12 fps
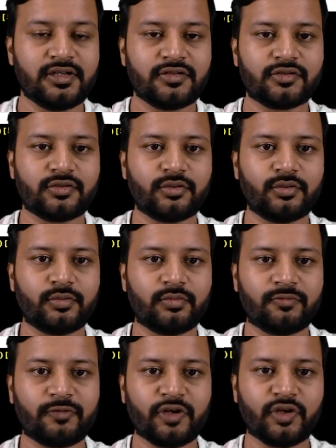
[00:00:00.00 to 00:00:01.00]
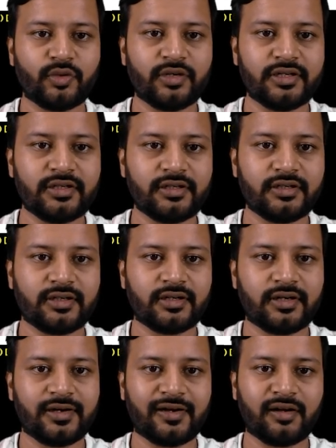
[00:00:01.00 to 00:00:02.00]
So for union
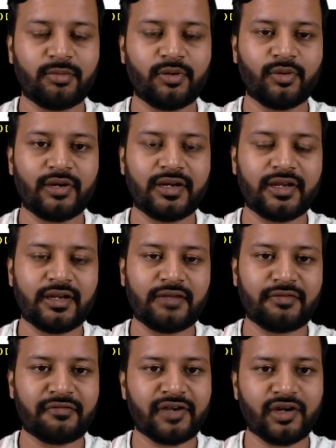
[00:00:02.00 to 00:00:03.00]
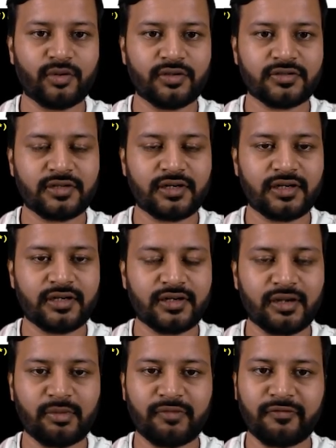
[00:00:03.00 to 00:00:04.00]
it will be only 52, still it
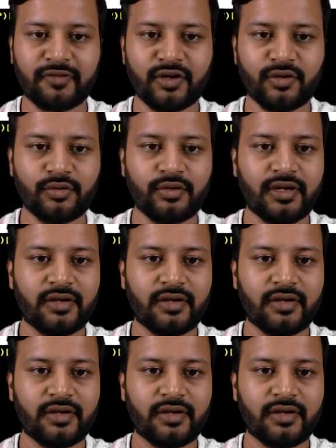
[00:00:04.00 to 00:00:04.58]
will be 52,